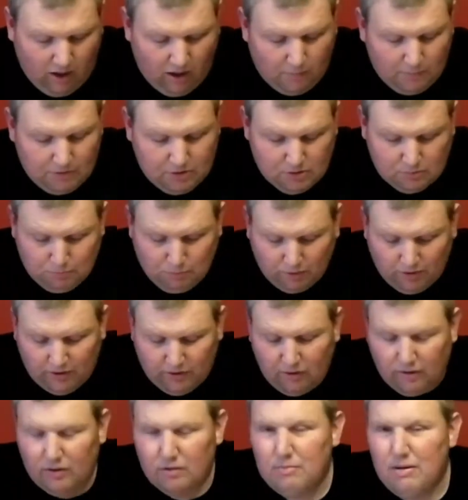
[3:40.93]
This is a pretty
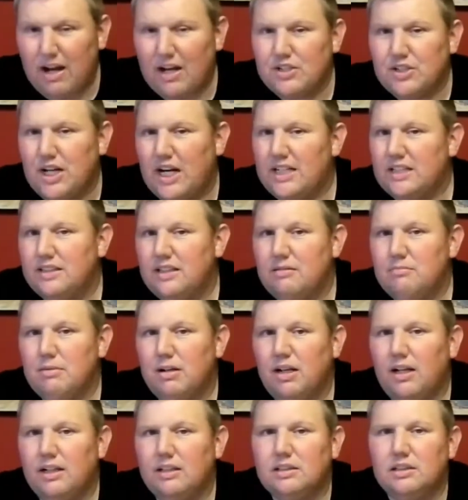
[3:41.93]
good little match, 18
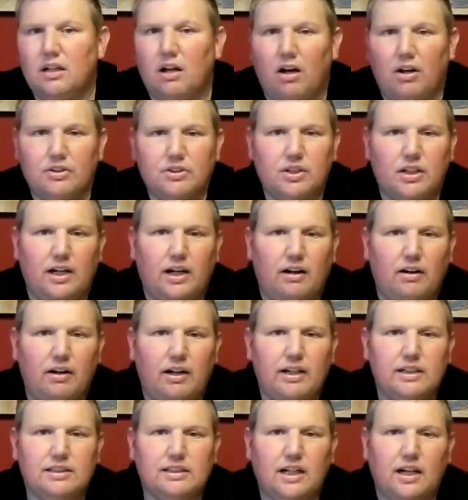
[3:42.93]
minutes. Austin
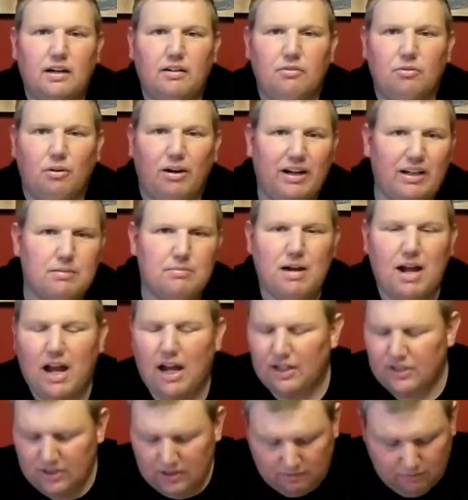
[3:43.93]
Aries kind of ran the
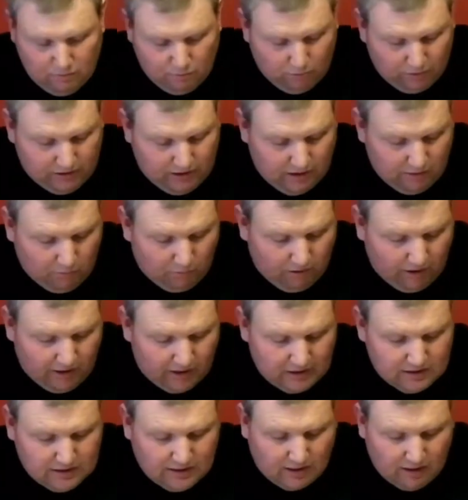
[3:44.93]
match. Him and Ricky
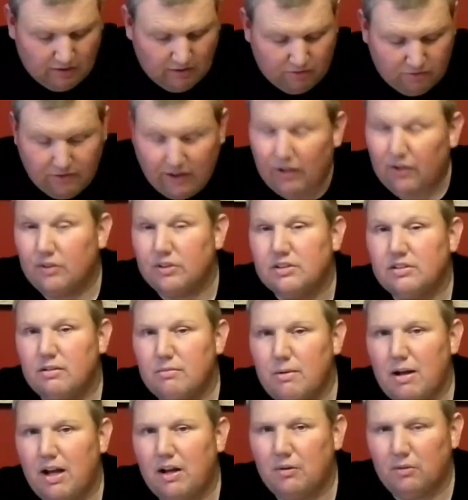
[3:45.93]
Reyes, kind of the veterans of
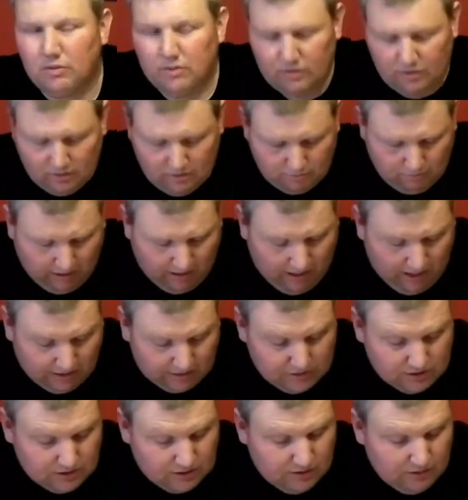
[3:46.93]
the
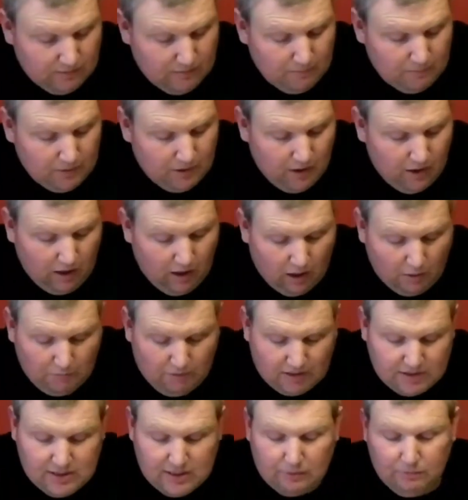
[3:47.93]
match.
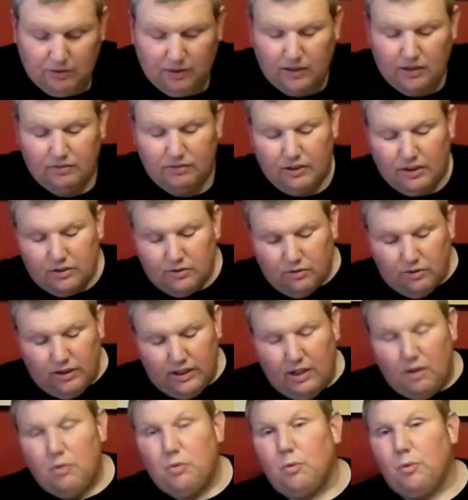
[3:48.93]
That team getting the
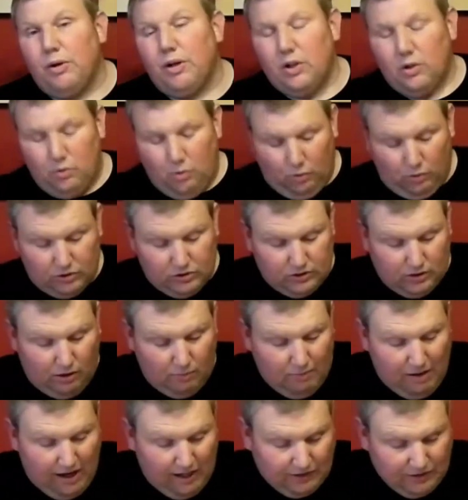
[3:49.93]
victory in 3¼ star
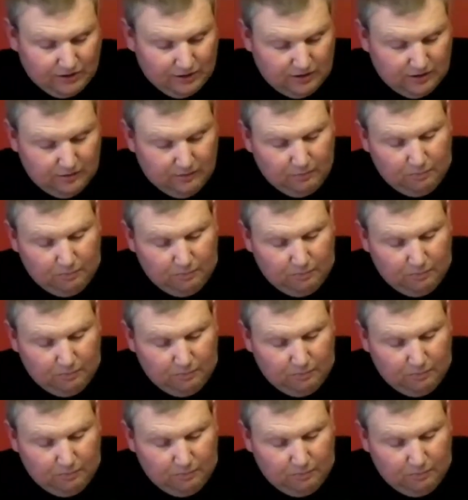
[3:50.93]
match.